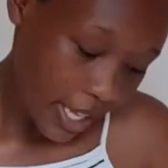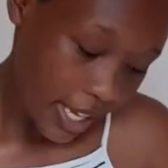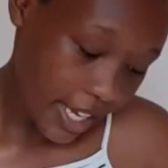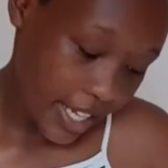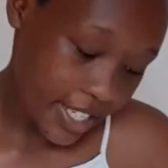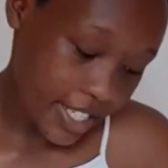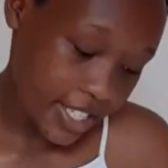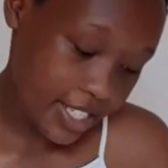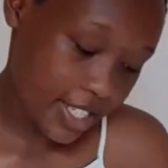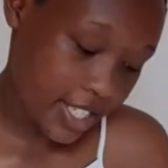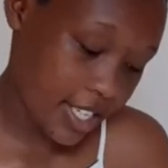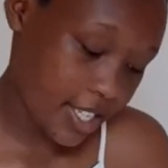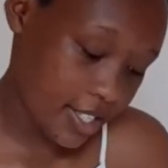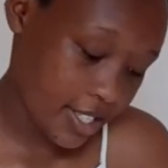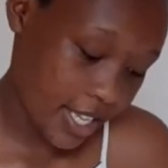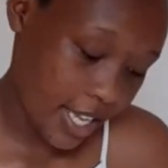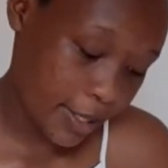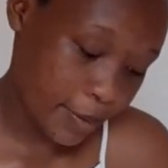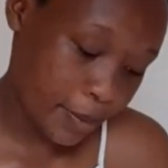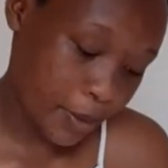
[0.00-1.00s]
And he says,
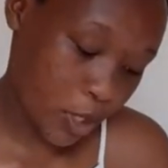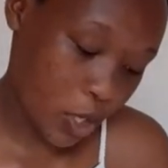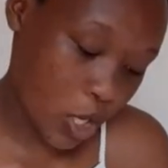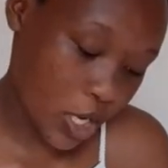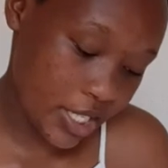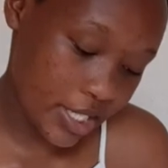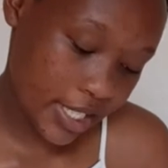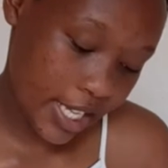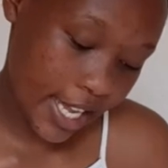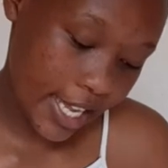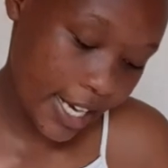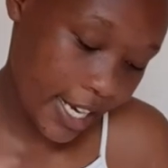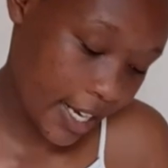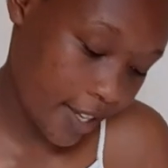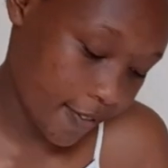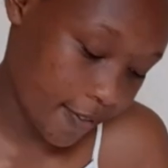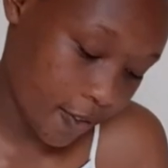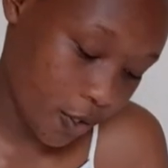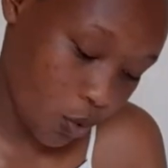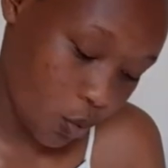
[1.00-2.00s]
and because I
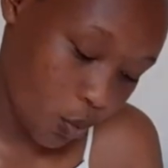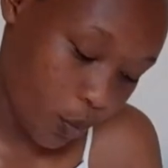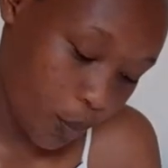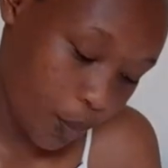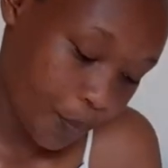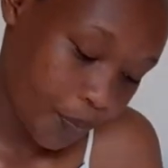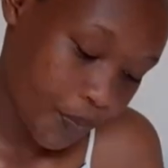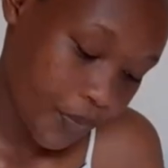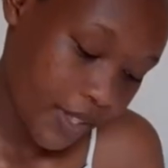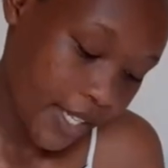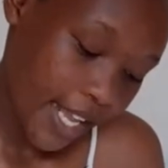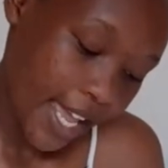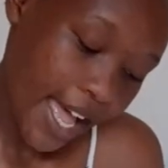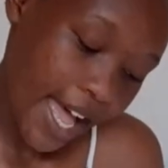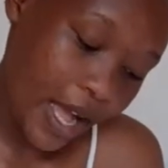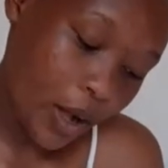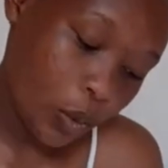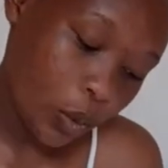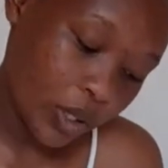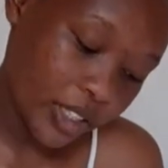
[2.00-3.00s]
love you,
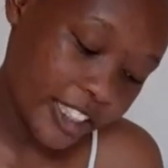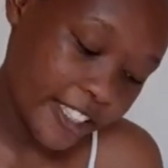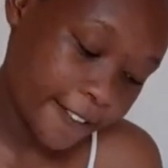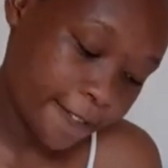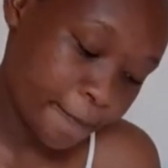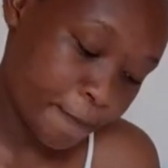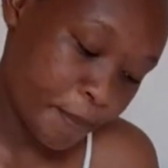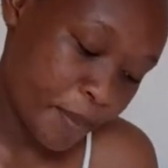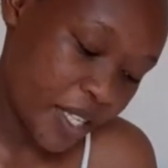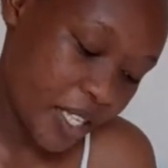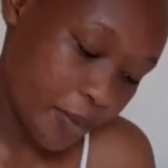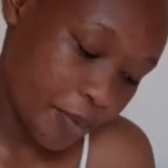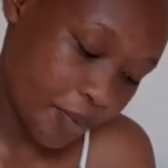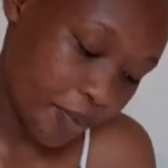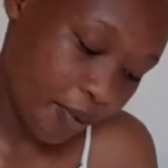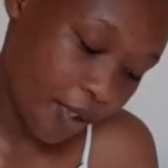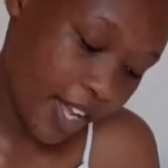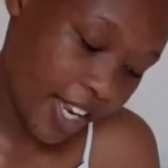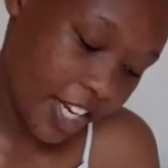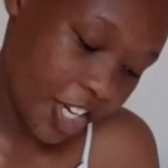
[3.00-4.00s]
I will give
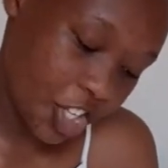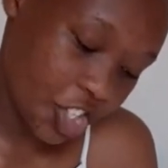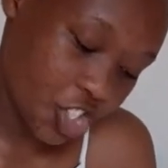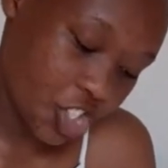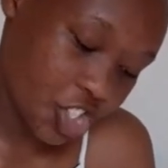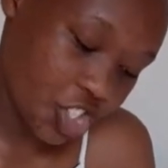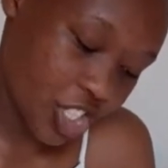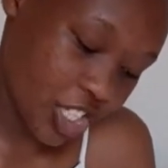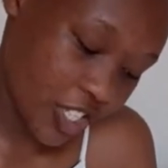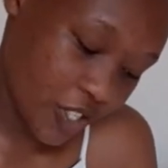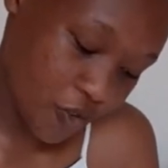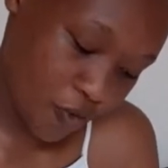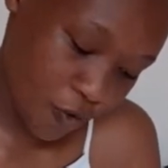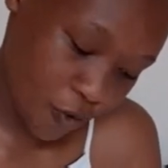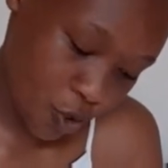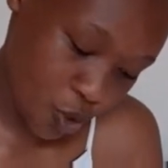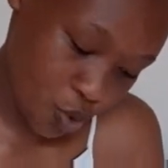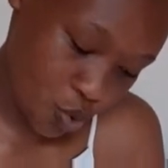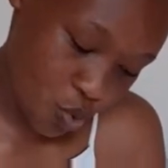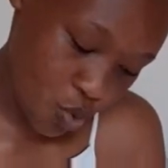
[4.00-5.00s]
people in exchange for
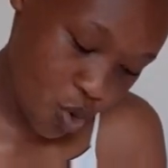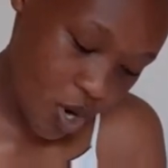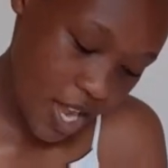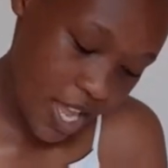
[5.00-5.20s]
you,